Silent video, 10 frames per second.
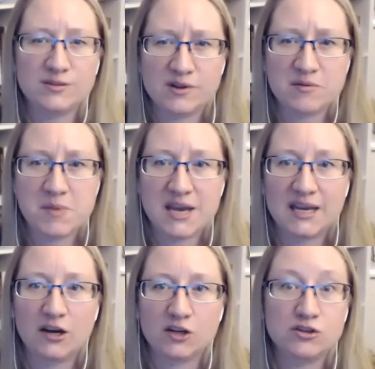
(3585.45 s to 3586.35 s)
one of the main
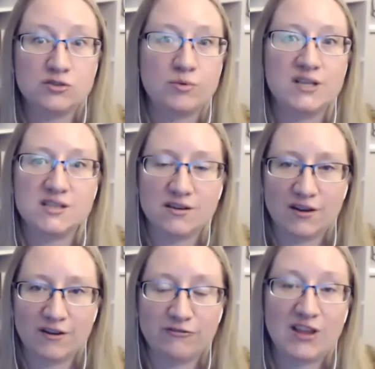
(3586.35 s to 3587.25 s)
characters, runs a
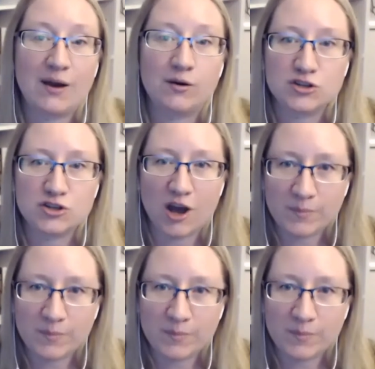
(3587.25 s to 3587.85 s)
flower shop.